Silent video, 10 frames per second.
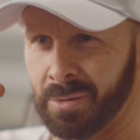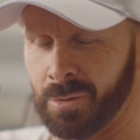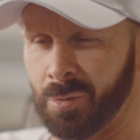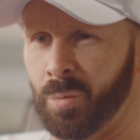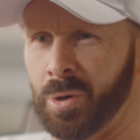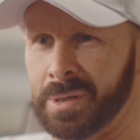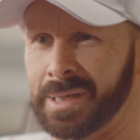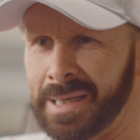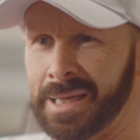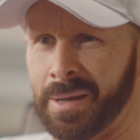the word
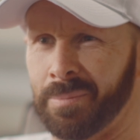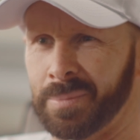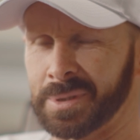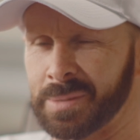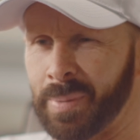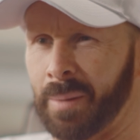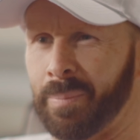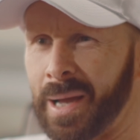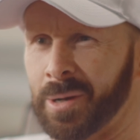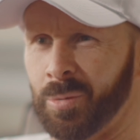Liam spelled
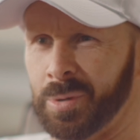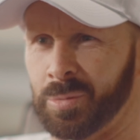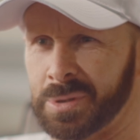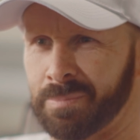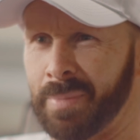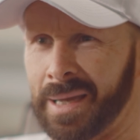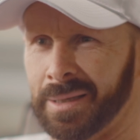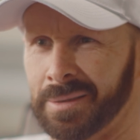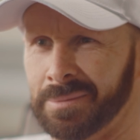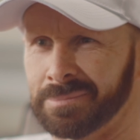backward was
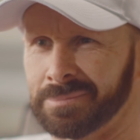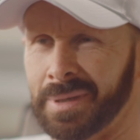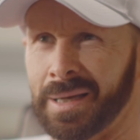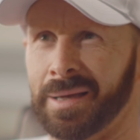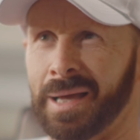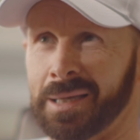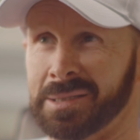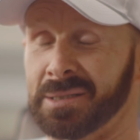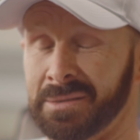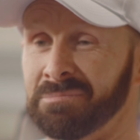male,
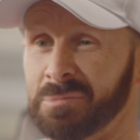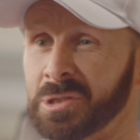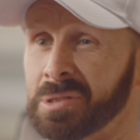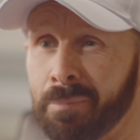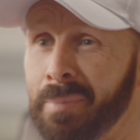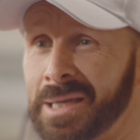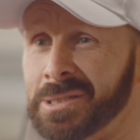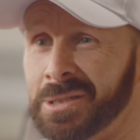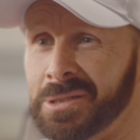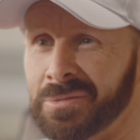as in just a
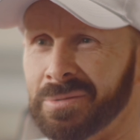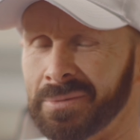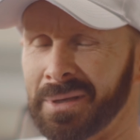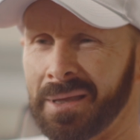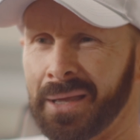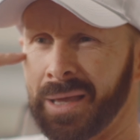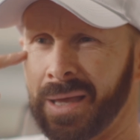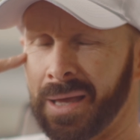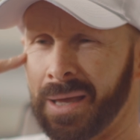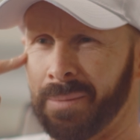message.
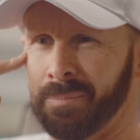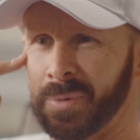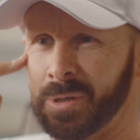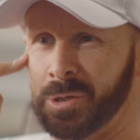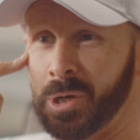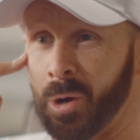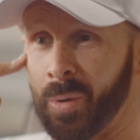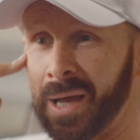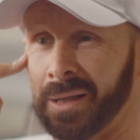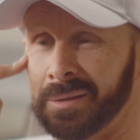Um,
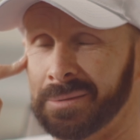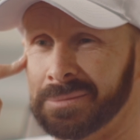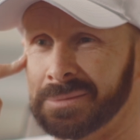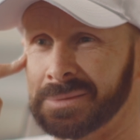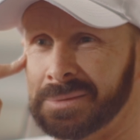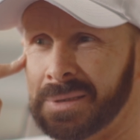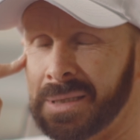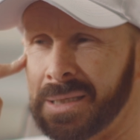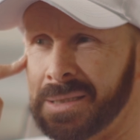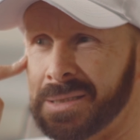Noel
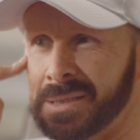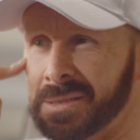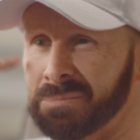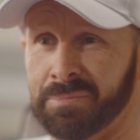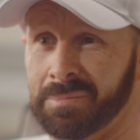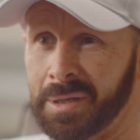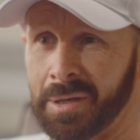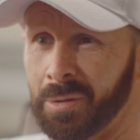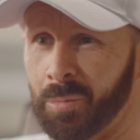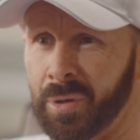is
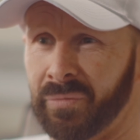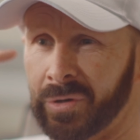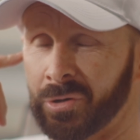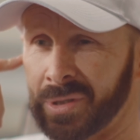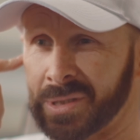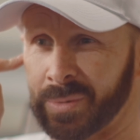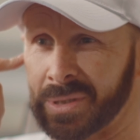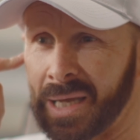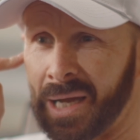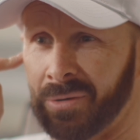another word for
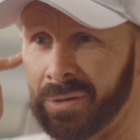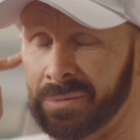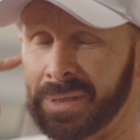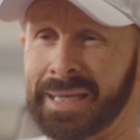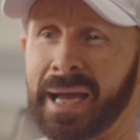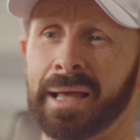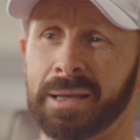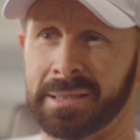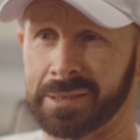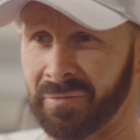Christmas carol.
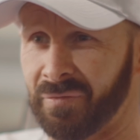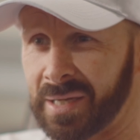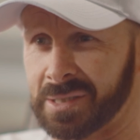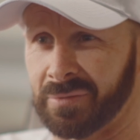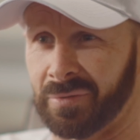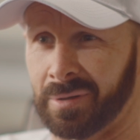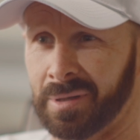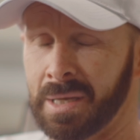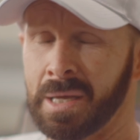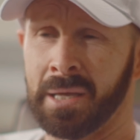Gala is a
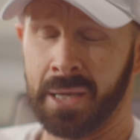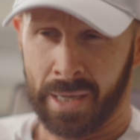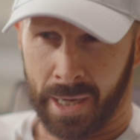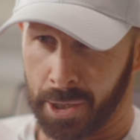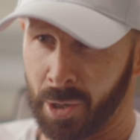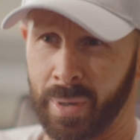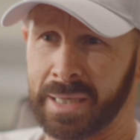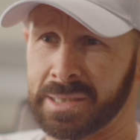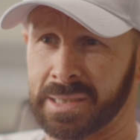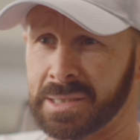festival an
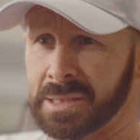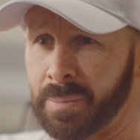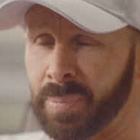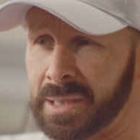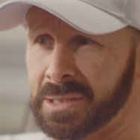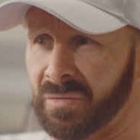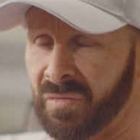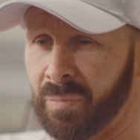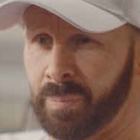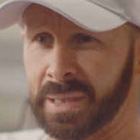oasis is a place
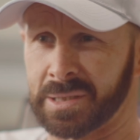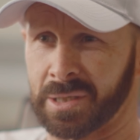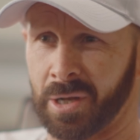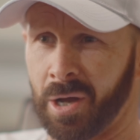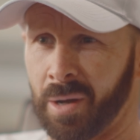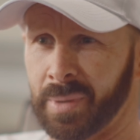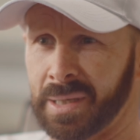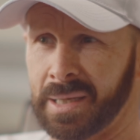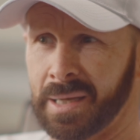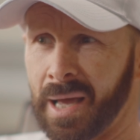of peace and
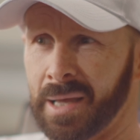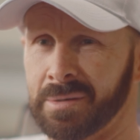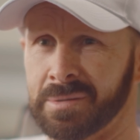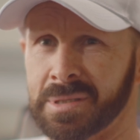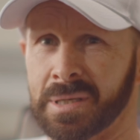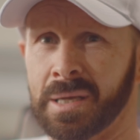harmony. And